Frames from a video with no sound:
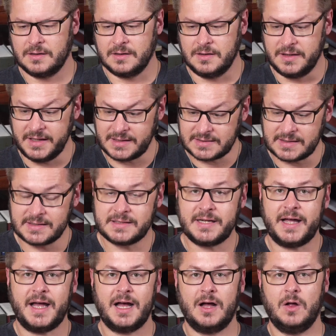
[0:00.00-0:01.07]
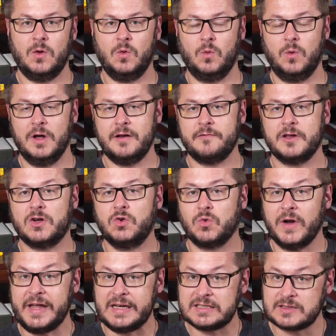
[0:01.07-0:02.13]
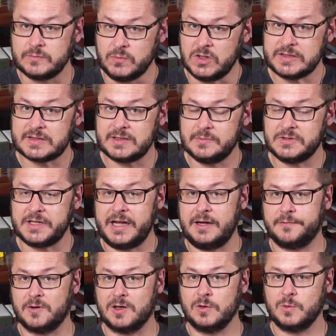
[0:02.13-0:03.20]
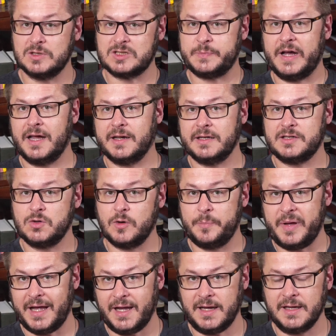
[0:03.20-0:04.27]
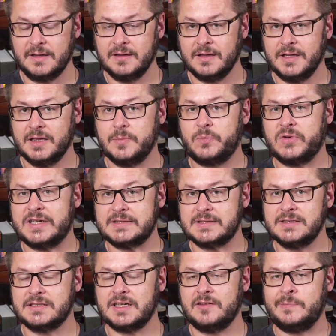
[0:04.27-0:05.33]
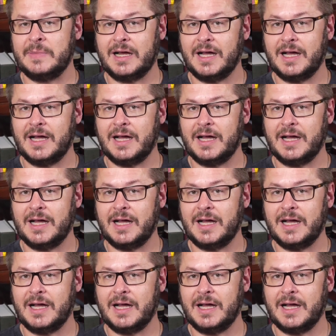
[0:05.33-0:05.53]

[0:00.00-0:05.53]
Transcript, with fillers: This is how one of the greatest Muslims ever responded to a pagan in the presence of